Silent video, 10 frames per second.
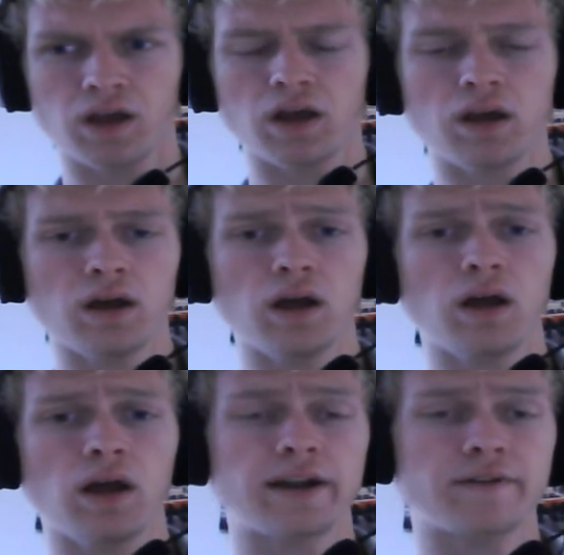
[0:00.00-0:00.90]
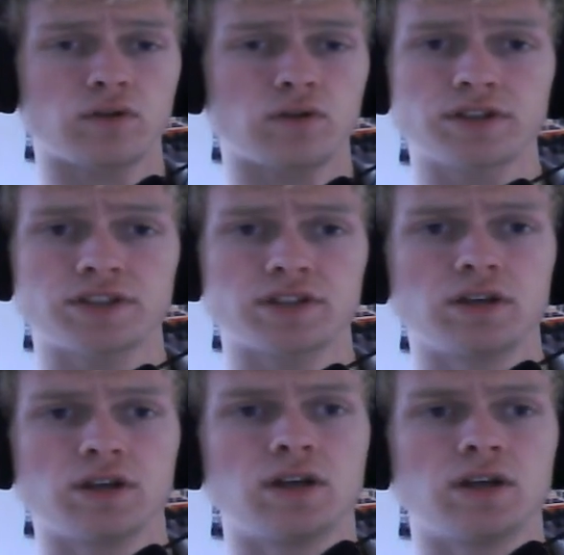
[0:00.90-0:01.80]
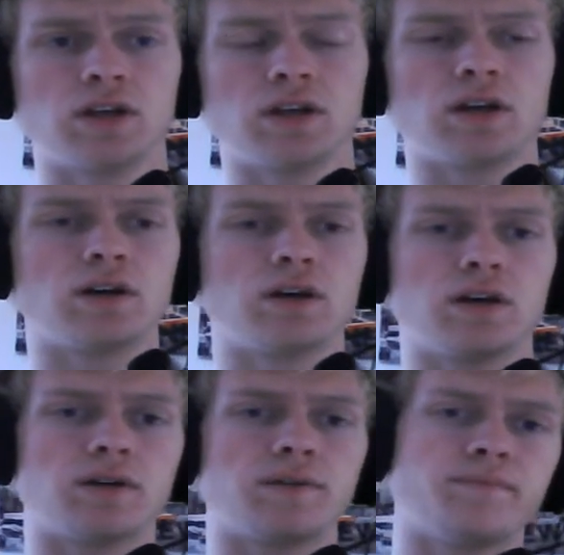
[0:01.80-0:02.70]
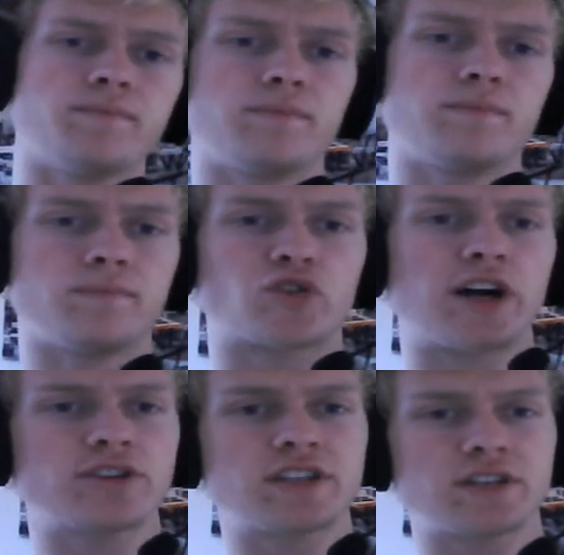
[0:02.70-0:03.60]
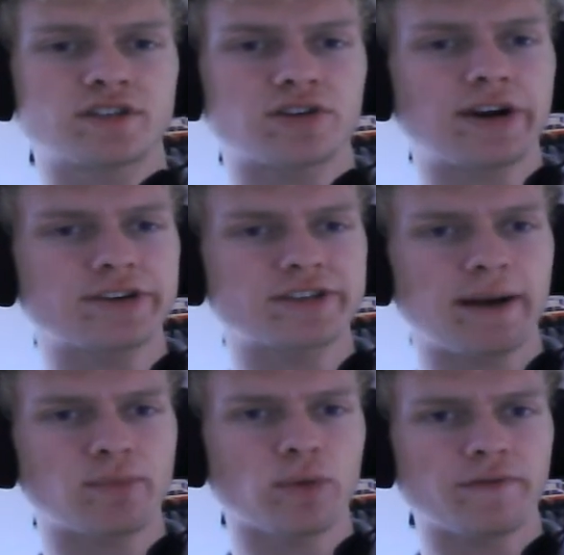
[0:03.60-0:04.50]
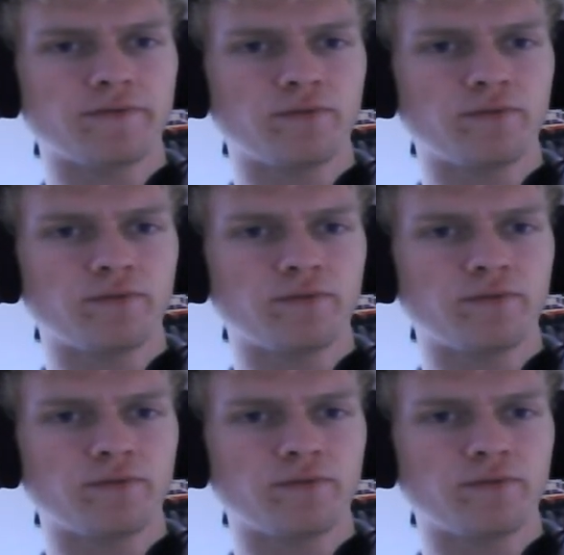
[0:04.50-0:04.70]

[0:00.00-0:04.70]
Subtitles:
And of course, try to tamper with the